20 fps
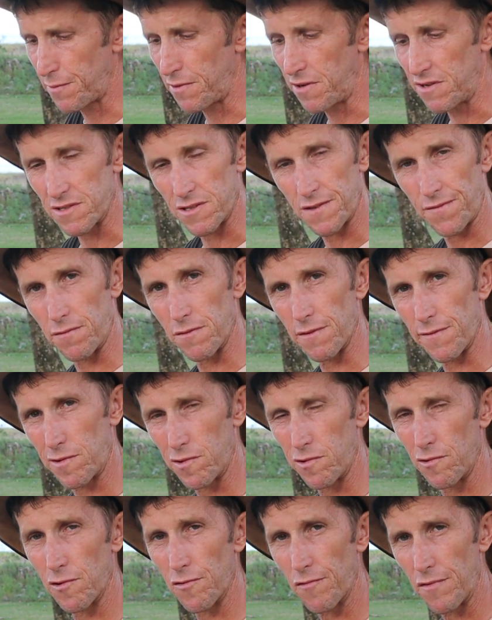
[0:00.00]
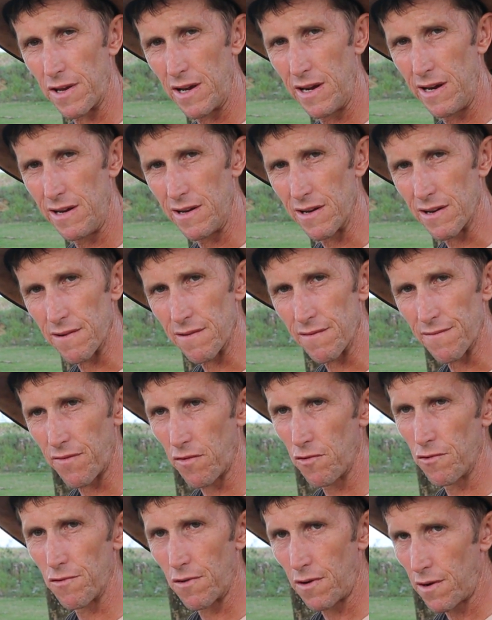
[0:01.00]
because it's full of chlorine and
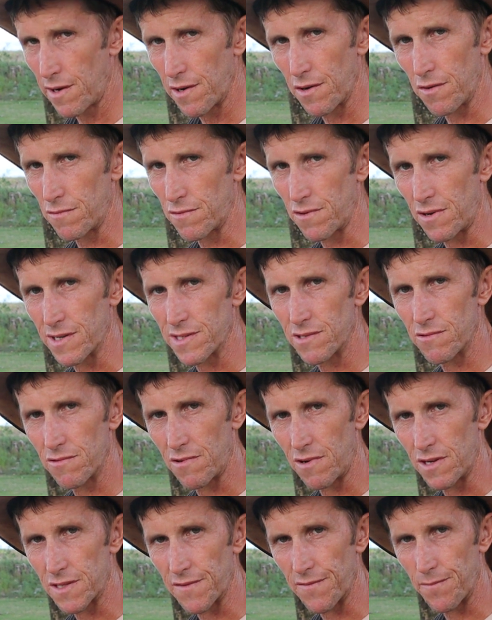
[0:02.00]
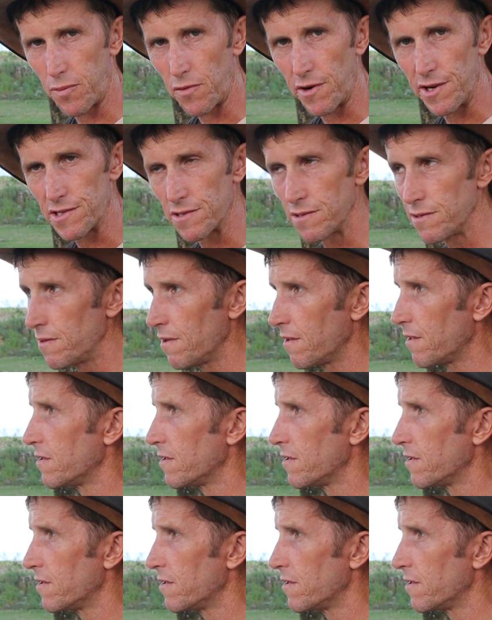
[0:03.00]
fluoride and all kinds of poison.